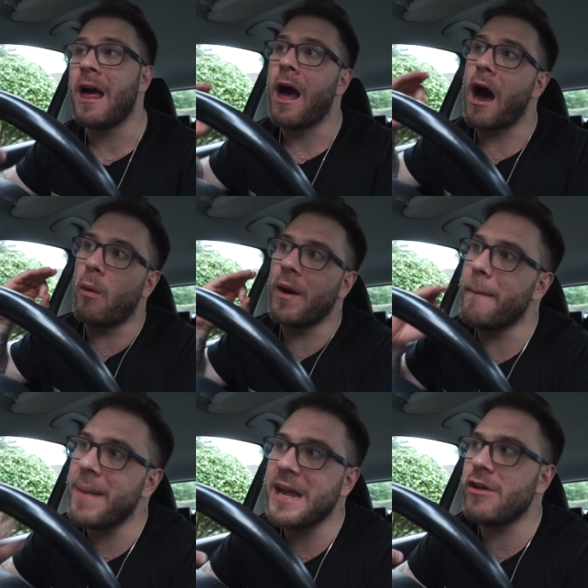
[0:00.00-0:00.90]
I want to
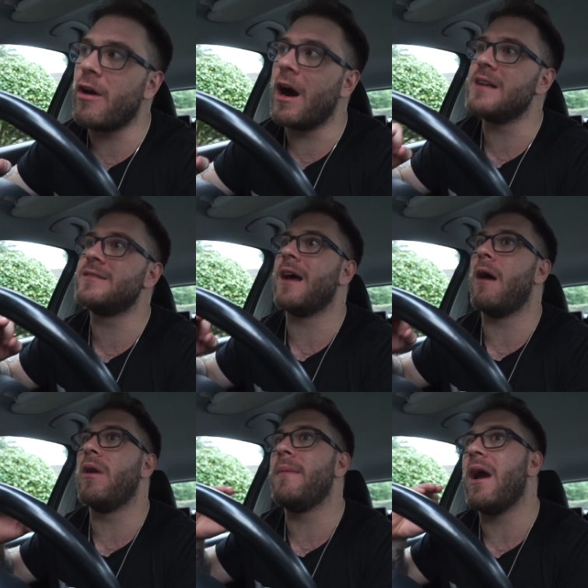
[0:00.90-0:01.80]
meet you guys. I
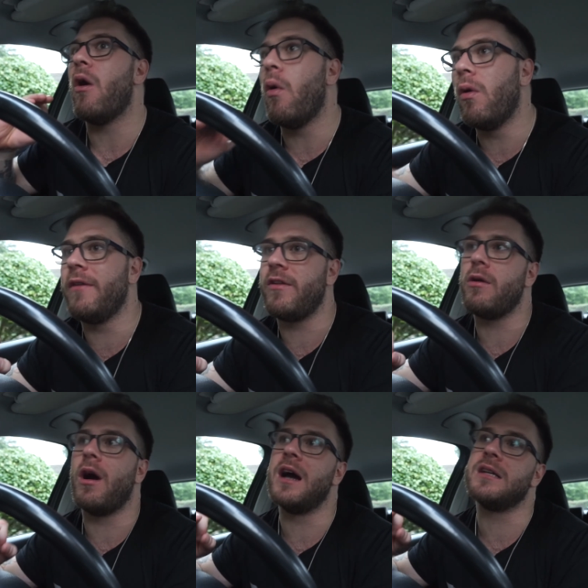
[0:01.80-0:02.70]
want to meet all of you
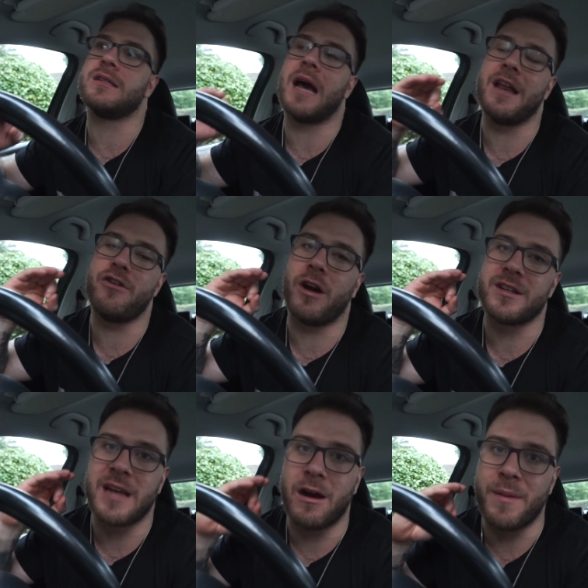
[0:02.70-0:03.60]
guys, and you
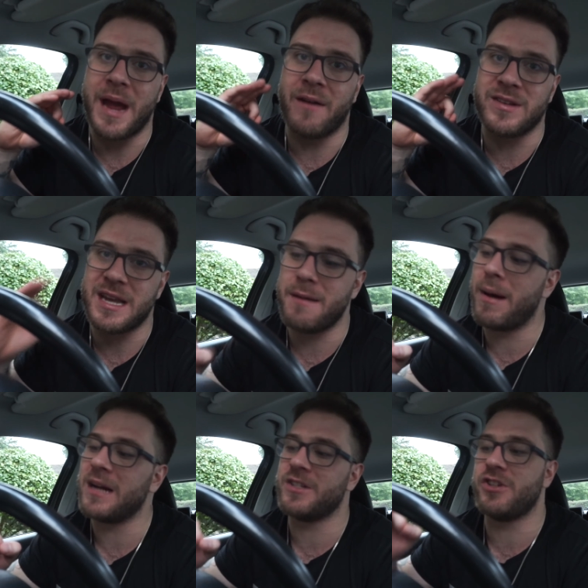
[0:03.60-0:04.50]
guys tell me how this
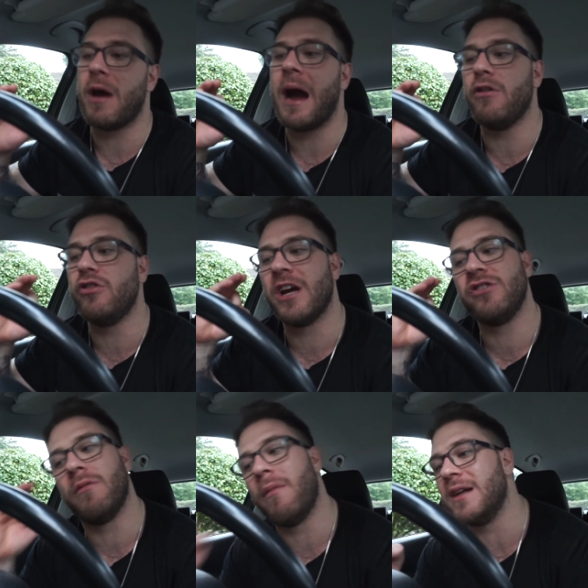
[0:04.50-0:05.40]
impacted you, how you changed
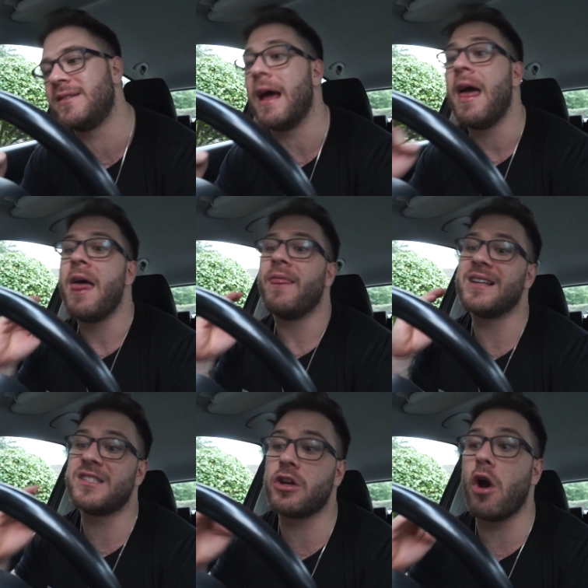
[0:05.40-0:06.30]
your mindset.
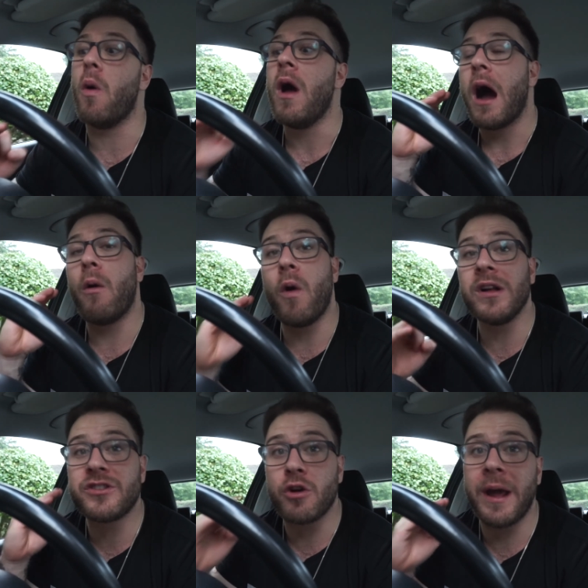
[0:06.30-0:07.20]
That's the goal. I
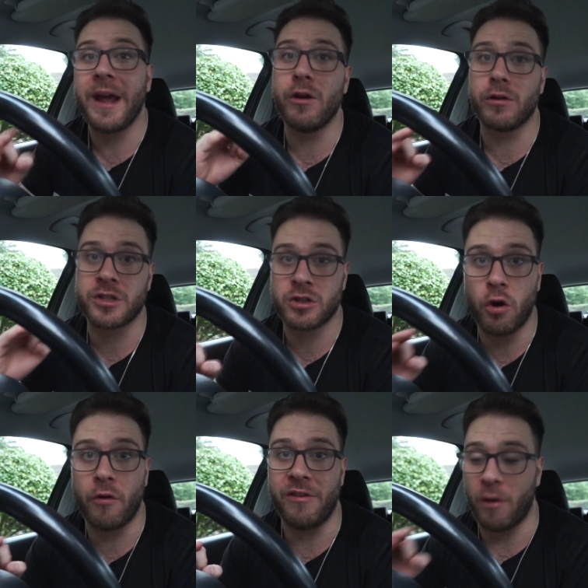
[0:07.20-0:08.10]
want to hear your
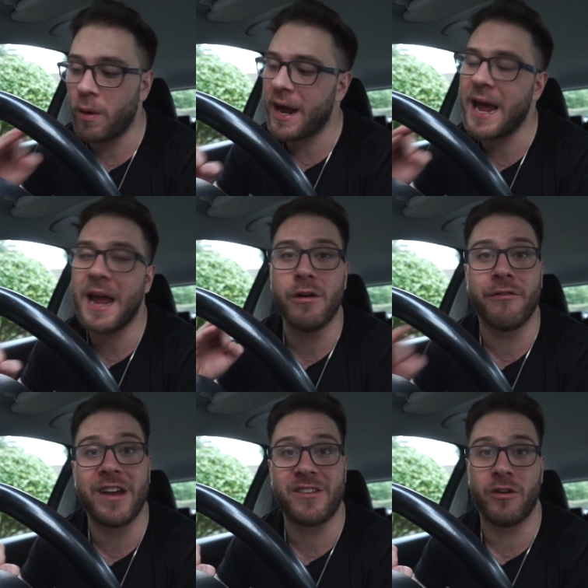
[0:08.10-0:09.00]
stories. I want to hear your
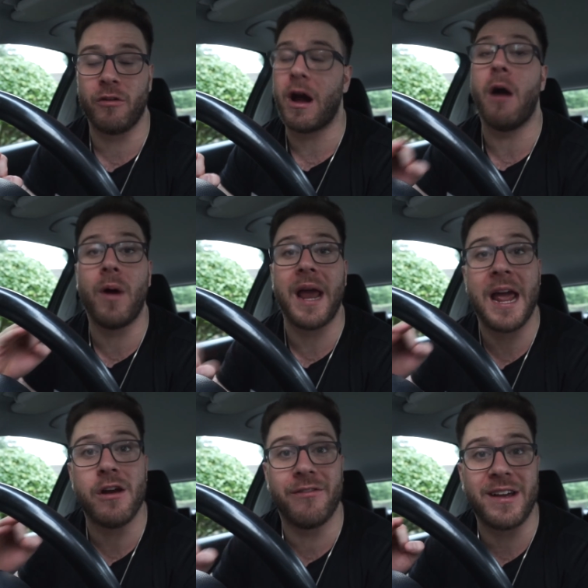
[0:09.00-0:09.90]
victory. I want to
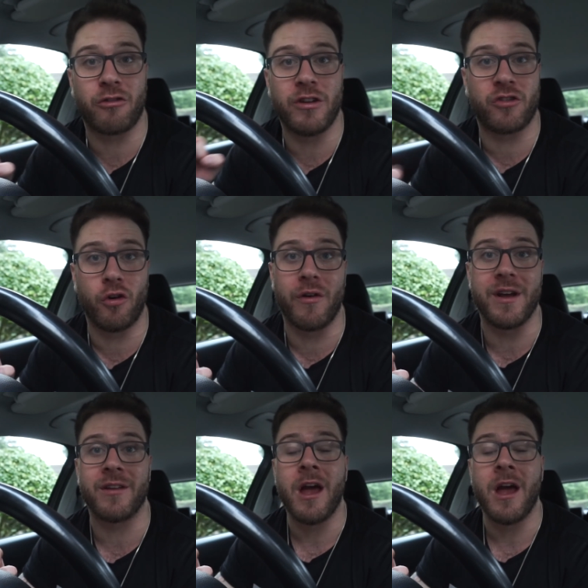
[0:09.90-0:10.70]
hear your victory stories.